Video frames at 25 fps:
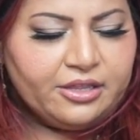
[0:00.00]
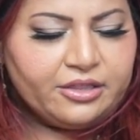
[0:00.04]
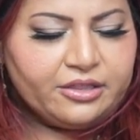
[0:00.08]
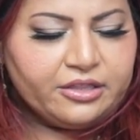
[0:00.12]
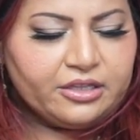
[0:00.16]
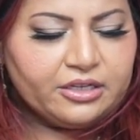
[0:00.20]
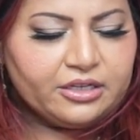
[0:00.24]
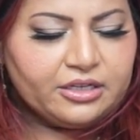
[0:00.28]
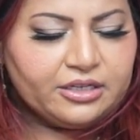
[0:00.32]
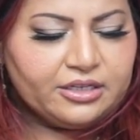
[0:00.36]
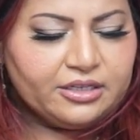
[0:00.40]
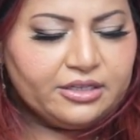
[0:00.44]

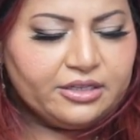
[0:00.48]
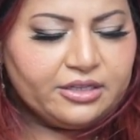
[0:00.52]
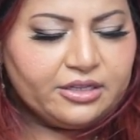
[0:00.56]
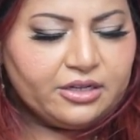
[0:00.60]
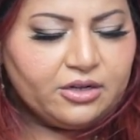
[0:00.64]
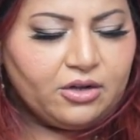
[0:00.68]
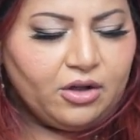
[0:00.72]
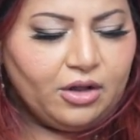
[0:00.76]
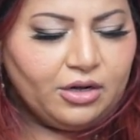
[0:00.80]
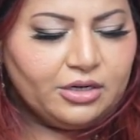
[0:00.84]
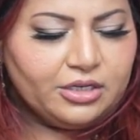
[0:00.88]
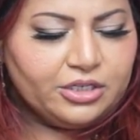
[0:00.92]

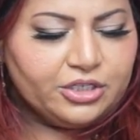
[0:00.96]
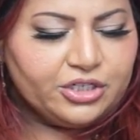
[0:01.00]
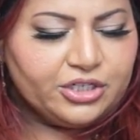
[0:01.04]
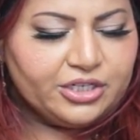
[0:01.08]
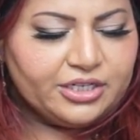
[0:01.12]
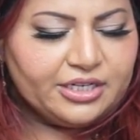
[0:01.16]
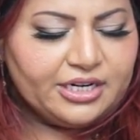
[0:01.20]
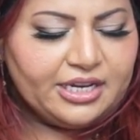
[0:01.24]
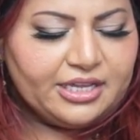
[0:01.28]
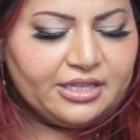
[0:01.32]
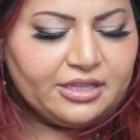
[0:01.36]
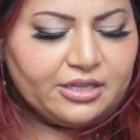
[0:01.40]

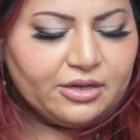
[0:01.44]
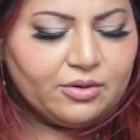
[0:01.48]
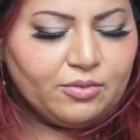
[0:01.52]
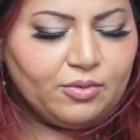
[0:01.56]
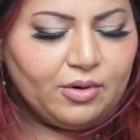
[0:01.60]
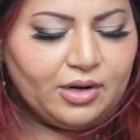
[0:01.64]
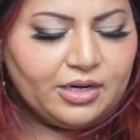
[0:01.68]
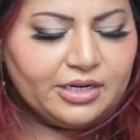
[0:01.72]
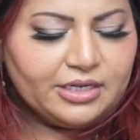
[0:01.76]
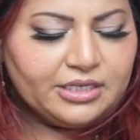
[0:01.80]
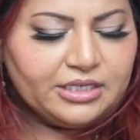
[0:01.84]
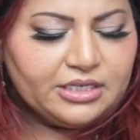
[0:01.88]
collagen and the
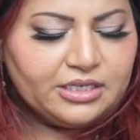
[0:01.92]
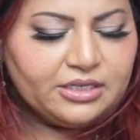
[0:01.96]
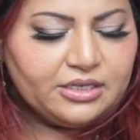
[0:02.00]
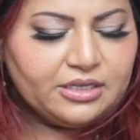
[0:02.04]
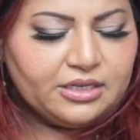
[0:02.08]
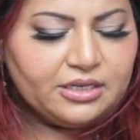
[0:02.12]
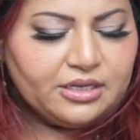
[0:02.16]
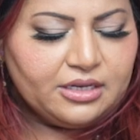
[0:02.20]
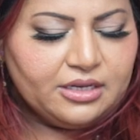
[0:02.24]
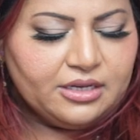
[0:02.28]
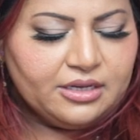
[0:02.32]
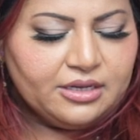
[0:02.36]

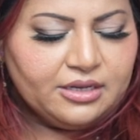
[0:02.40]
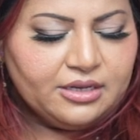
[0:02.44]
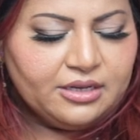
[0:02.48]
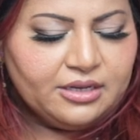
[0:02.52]
quality